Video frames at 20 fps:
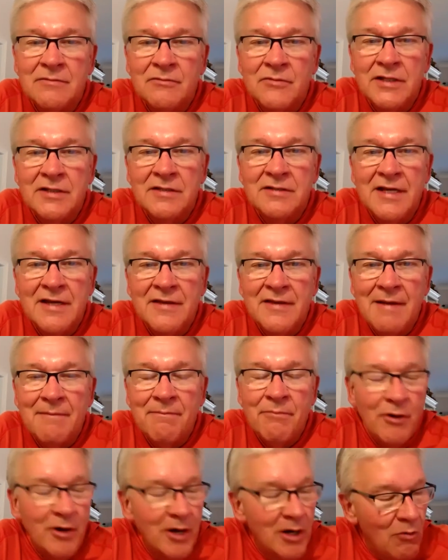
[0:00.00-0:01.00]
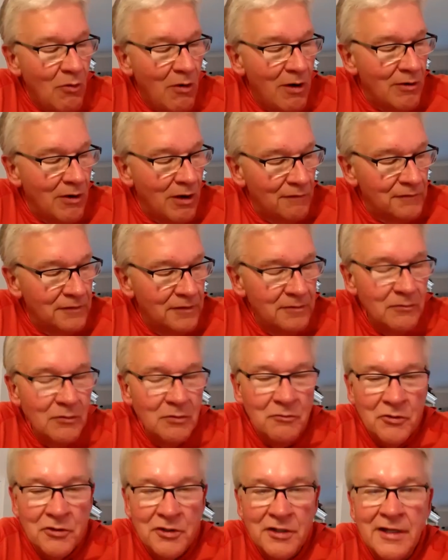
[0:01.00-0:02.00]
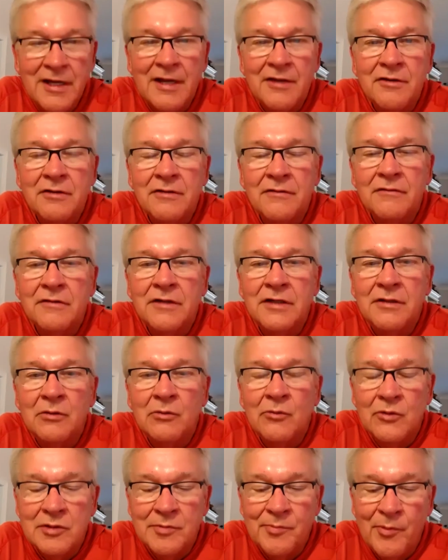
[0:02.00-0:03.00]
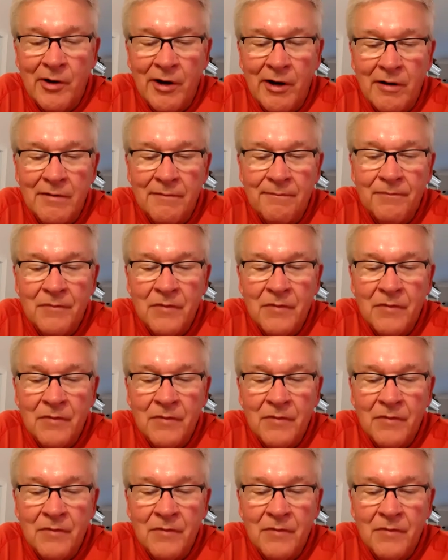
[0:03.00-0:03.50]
We say that prayer quite often when we're together in the Lord's Prayer.